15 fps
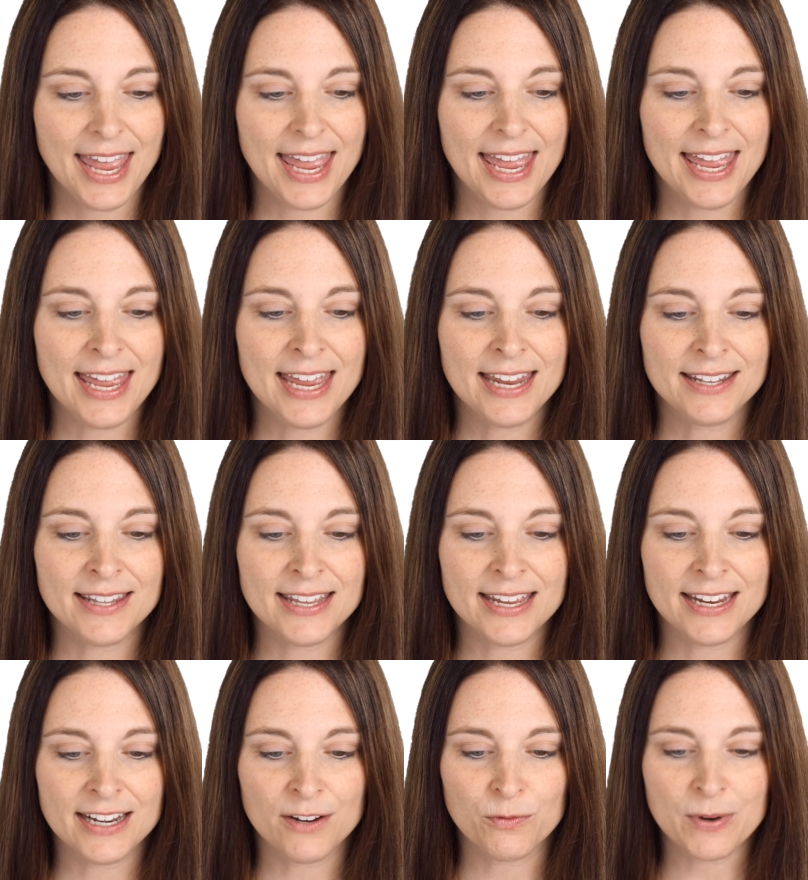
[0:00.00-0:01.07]
And
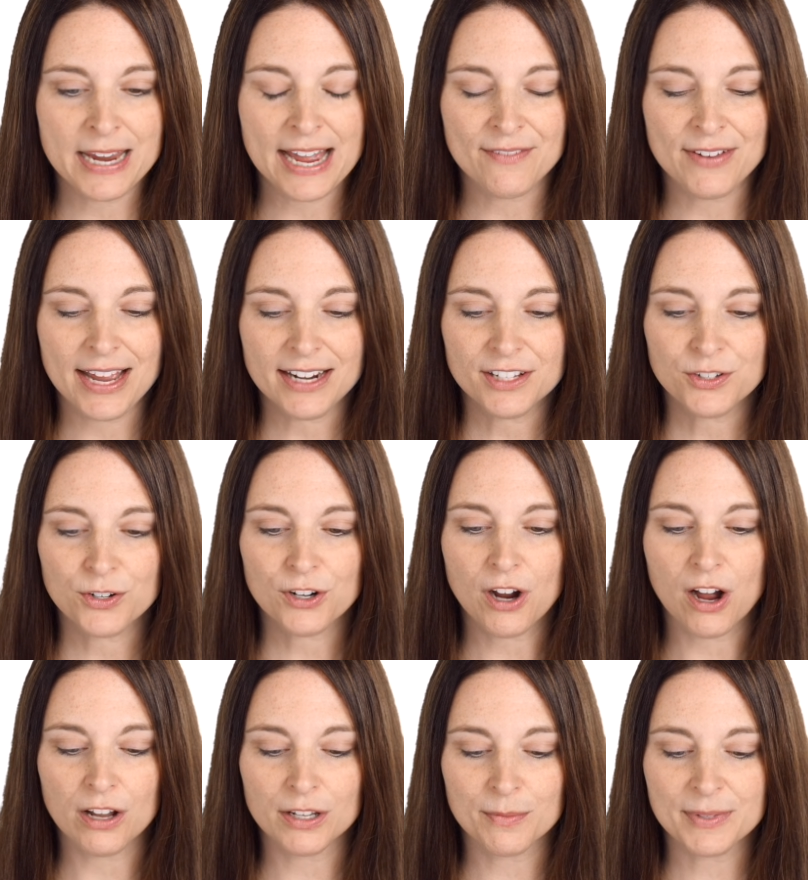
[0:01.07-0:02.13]
then if we have extra
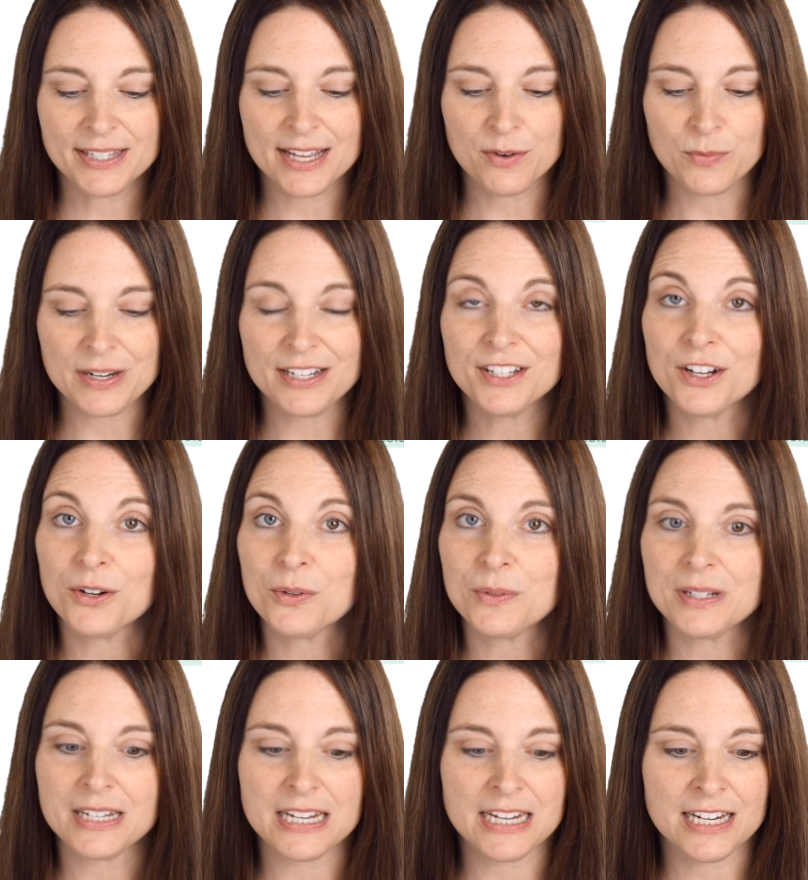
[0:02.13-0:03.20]
columns that we
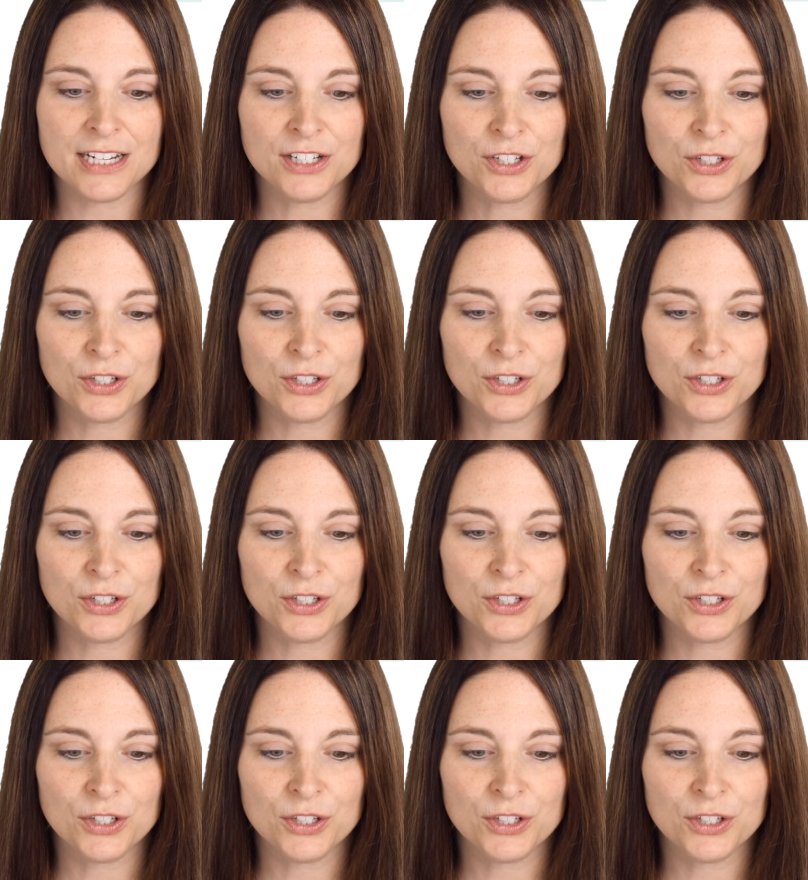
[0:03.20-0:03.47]
don't need